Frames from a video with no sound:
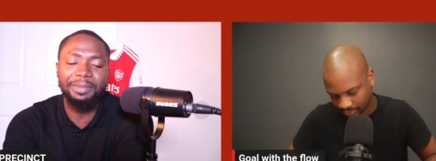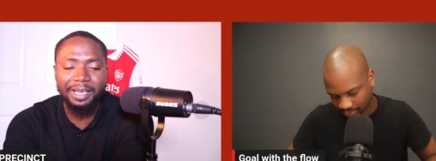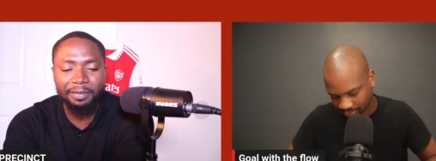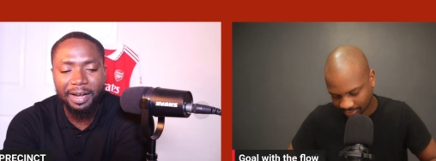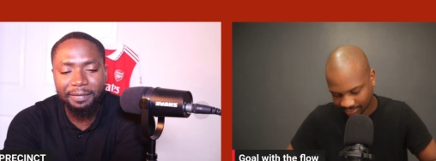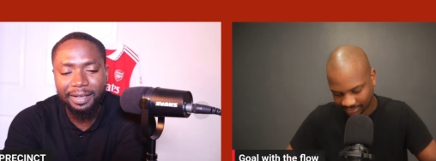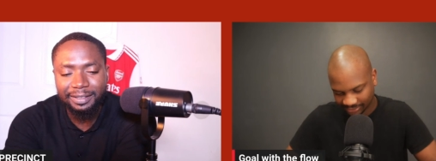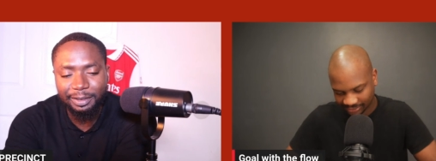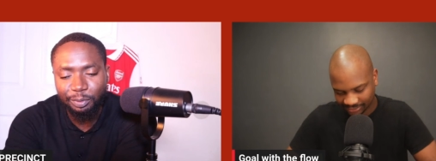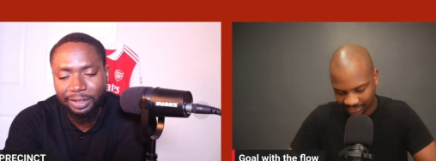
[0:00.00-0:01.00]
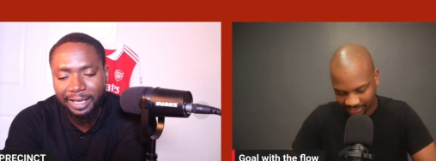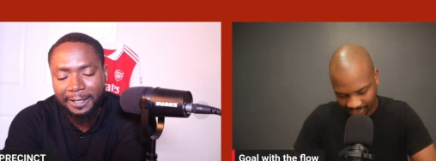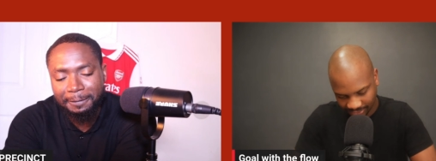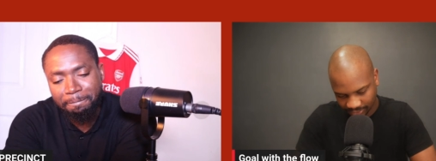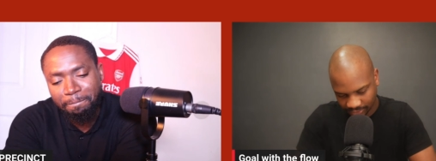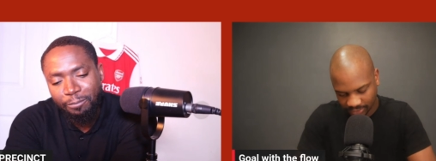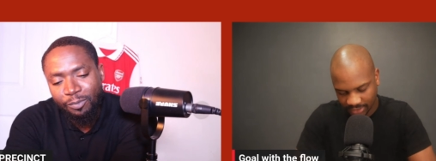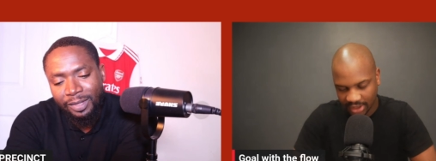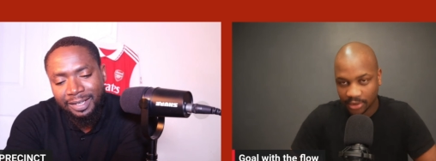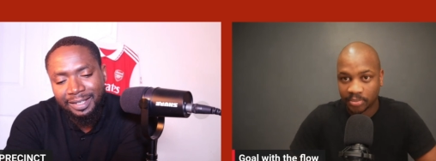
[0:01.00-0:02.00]
Speaker 1: and rivals at the weekend.
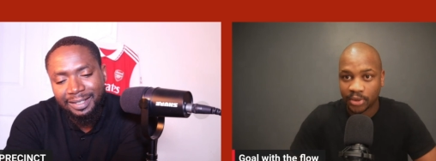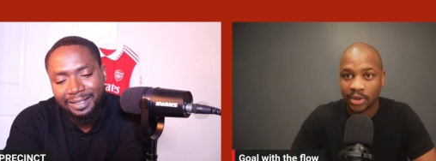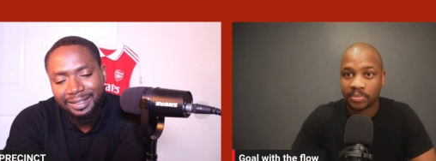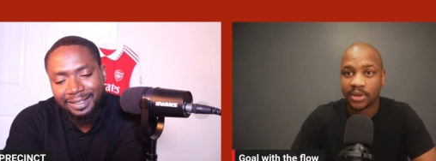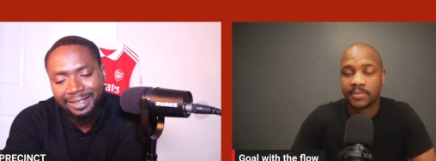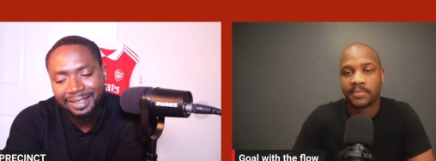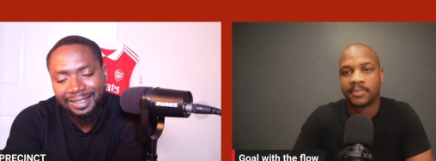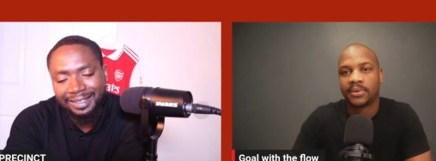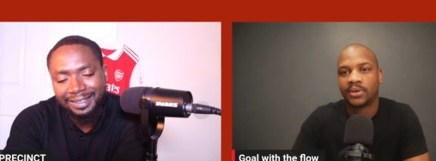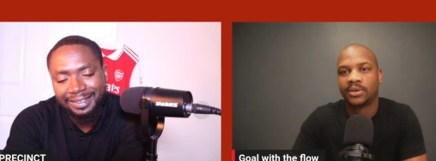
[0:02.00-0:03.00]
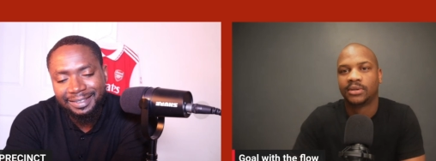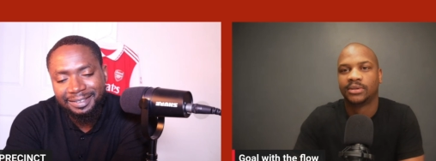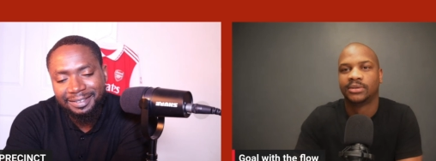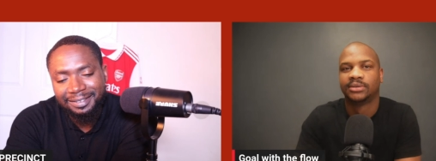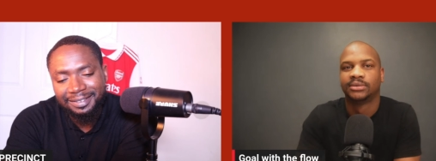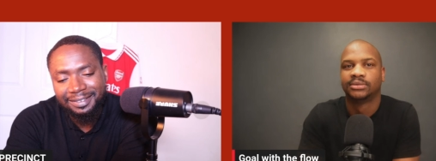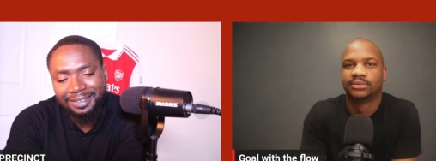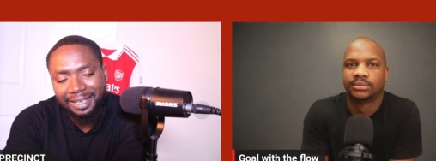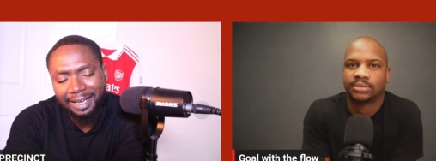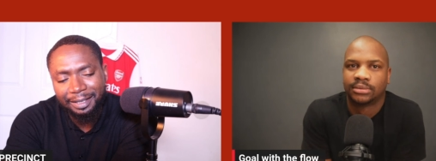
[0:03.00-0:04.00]
Yep, yep, yep. Uh,
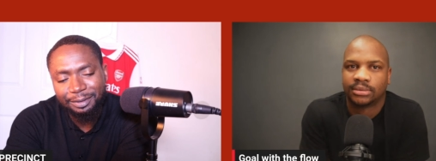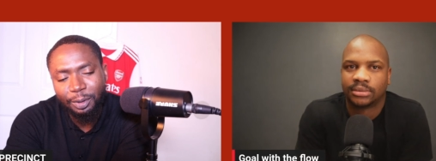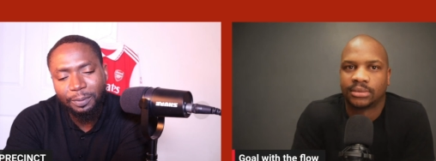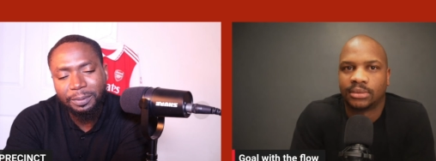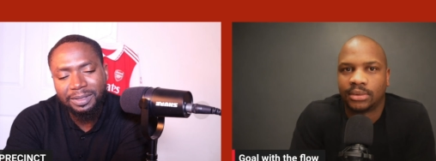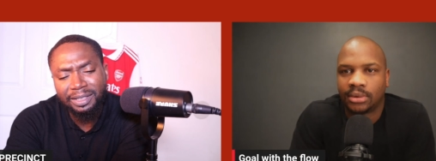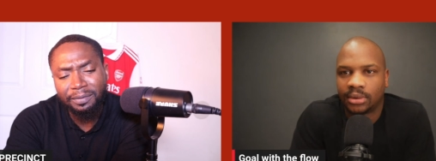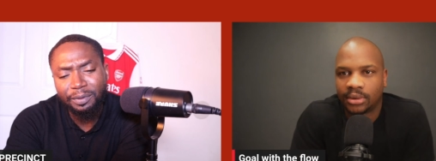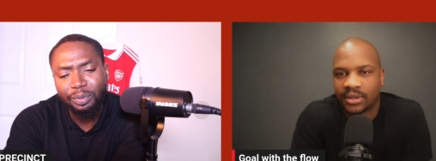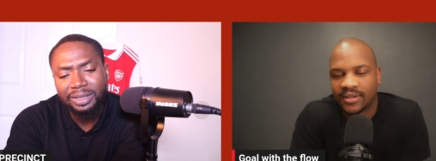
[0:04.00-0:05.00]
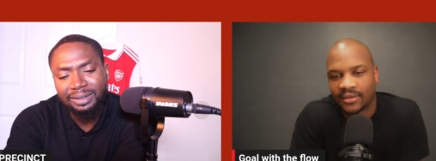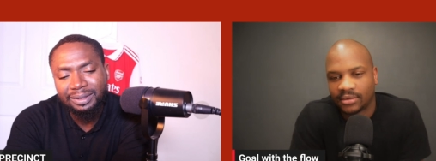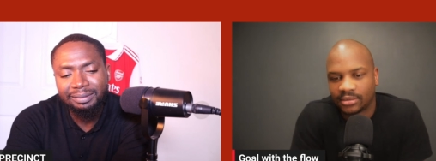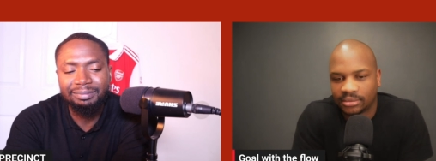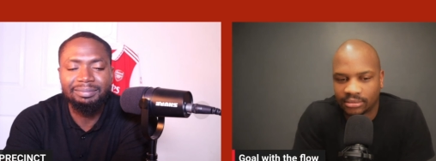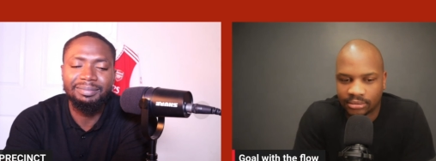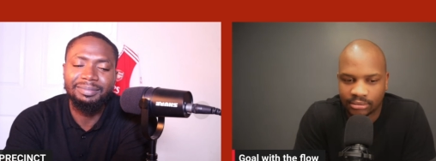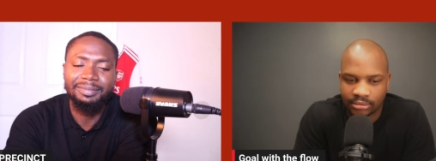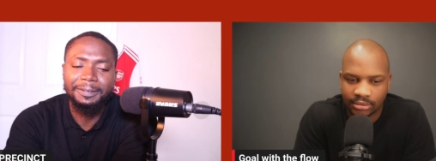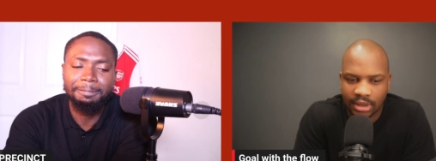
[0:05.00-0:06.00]
are you optimistic of a win?
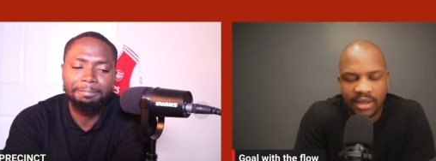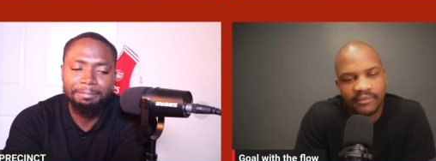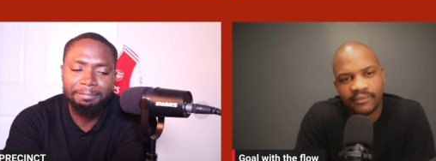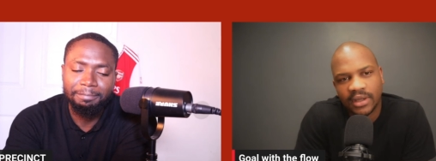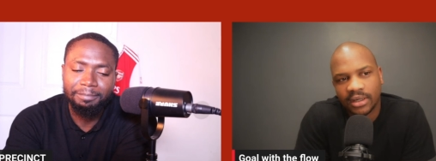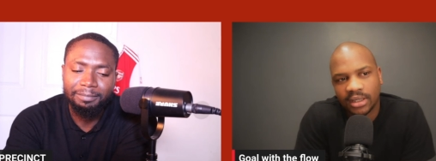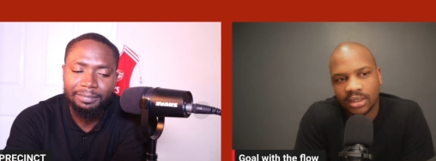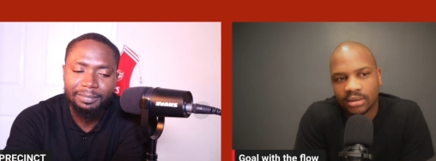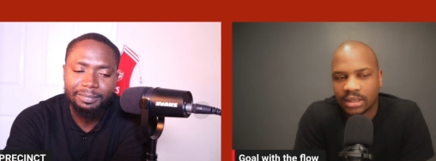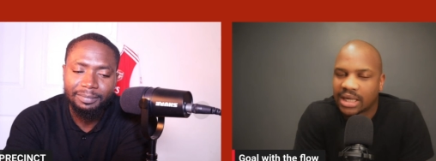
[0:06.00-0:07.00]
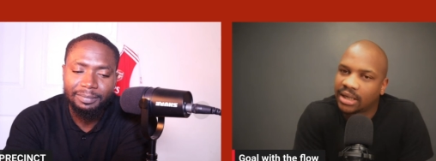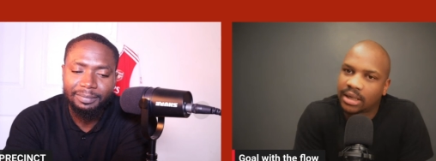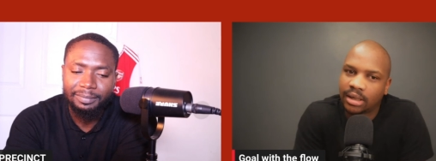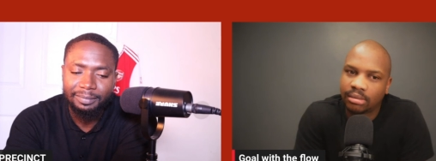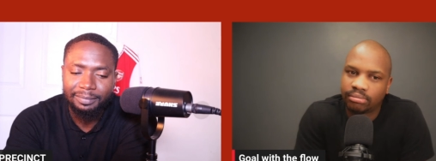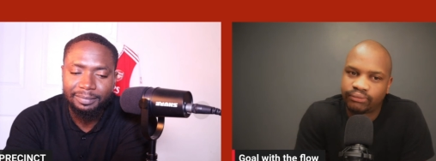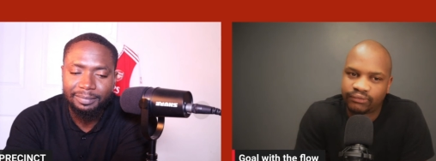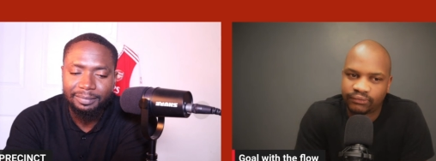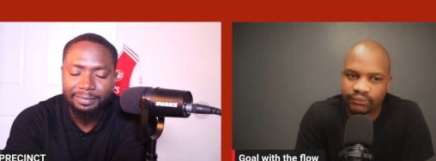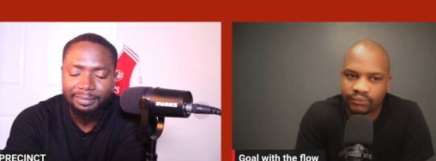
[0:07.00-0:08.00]
Speaker 2: I'm very like
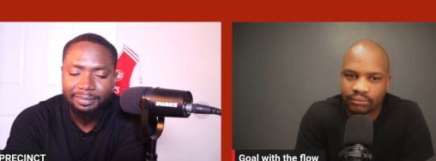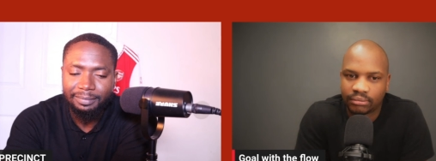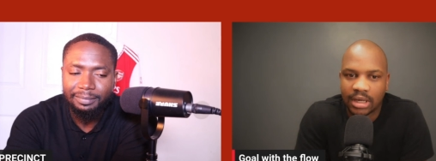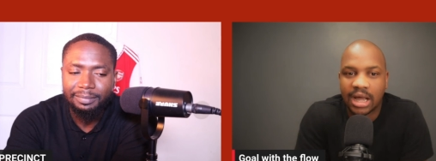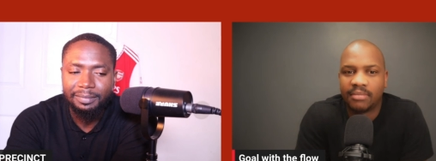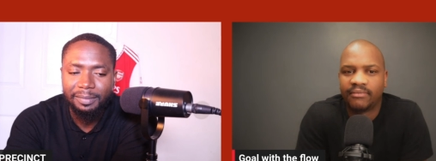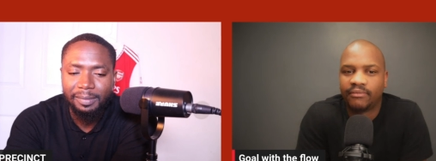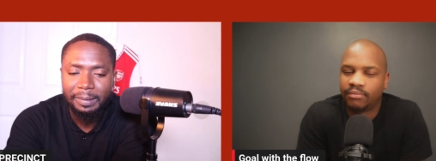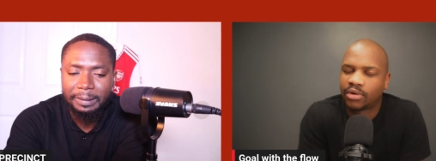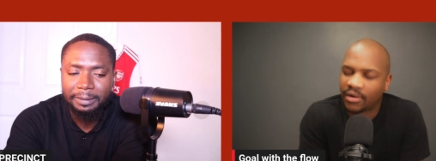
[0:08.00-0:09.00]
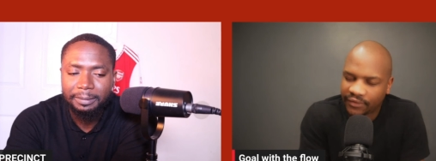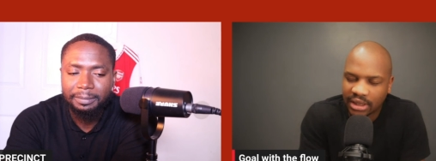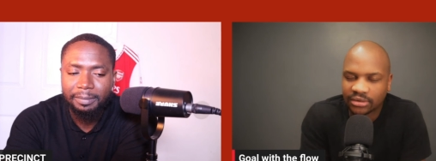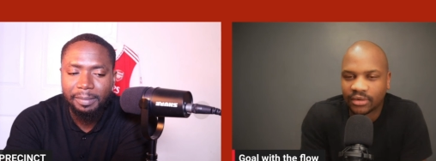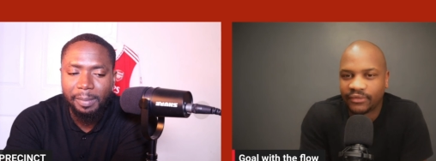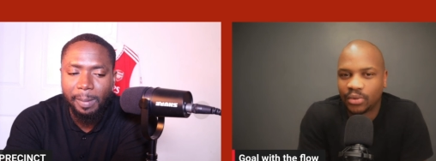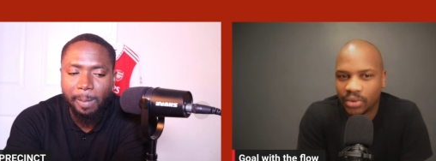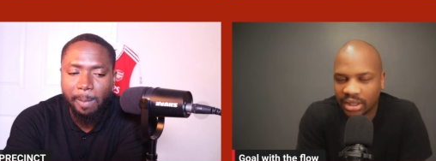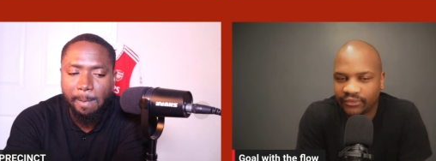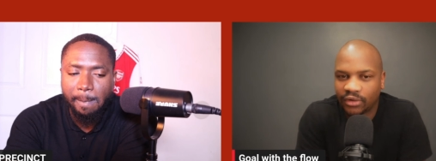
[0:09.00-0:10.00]
I'm confident of a
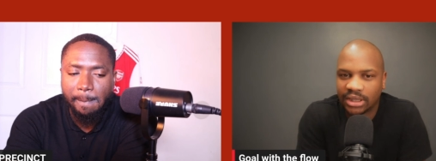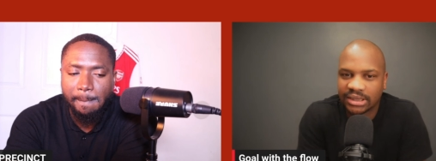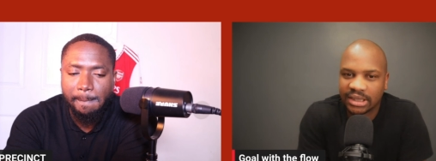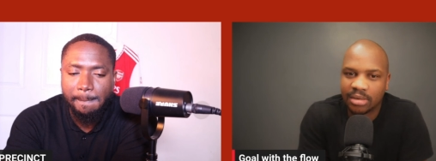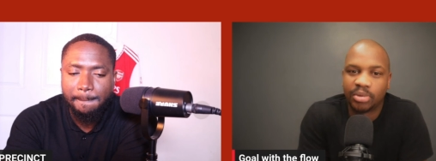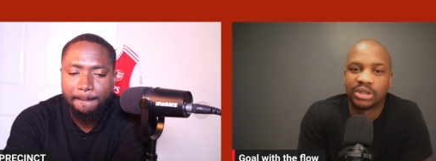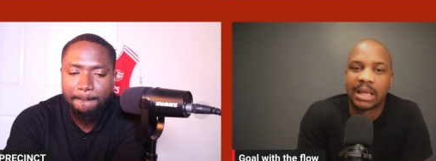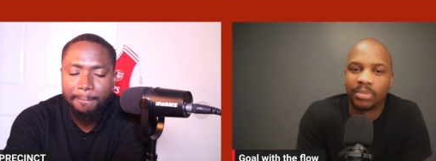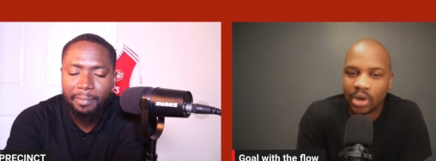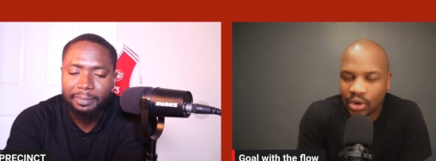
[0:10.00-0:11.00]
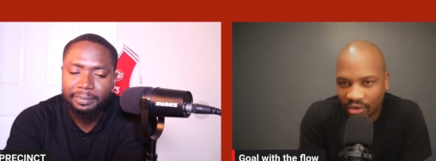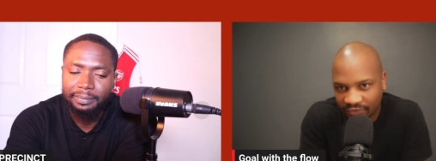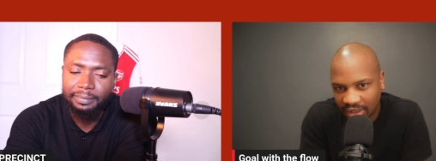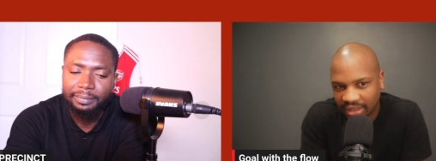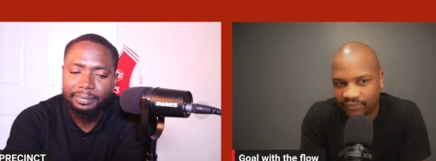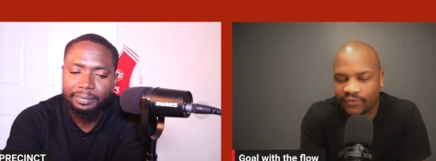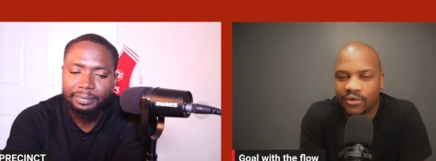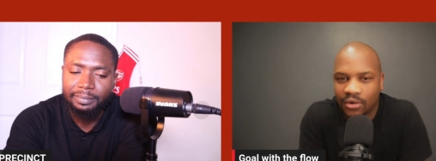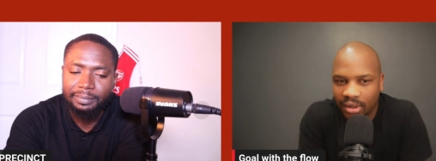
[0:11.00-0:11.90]
win for this game, but I'm not confident for